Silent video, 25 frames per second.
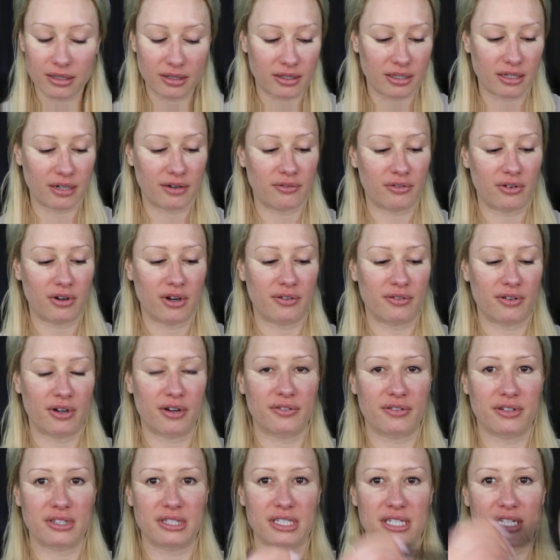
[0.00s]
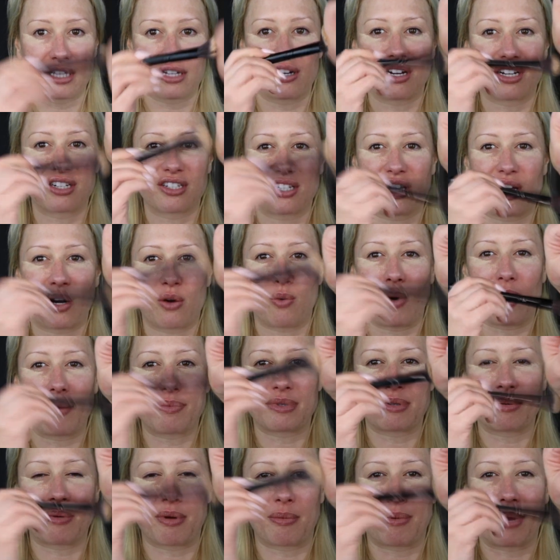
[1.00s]
can never have enough concealer. I just kind of wipe
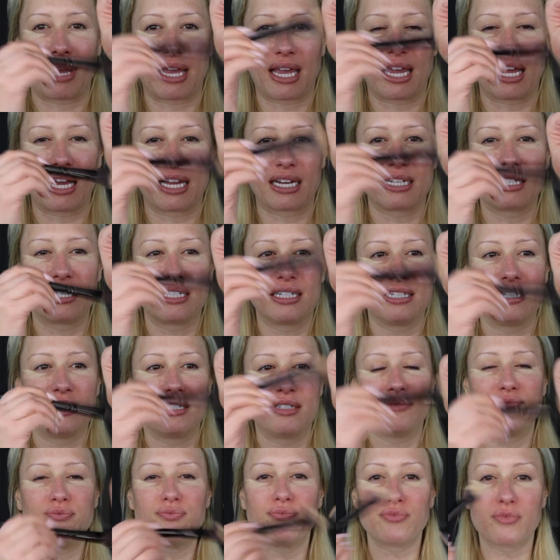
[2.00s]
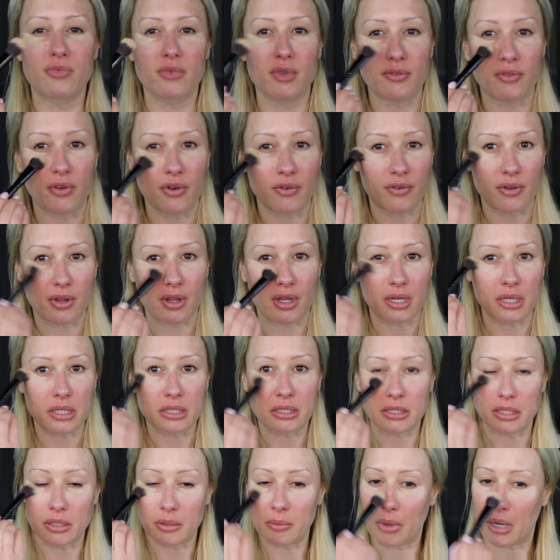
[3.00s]
some on my hand if I feel like
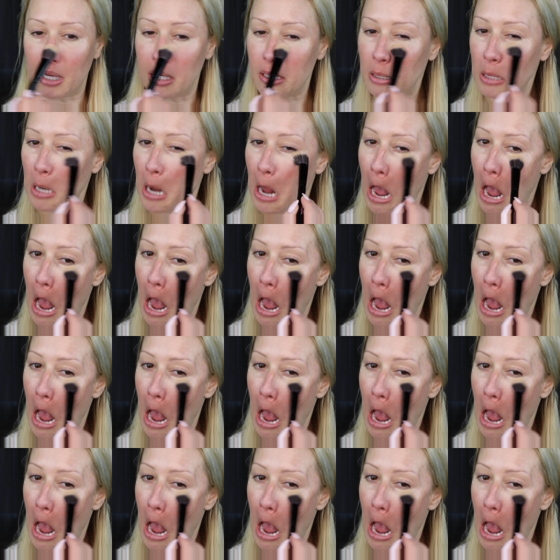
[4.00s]
it's too much.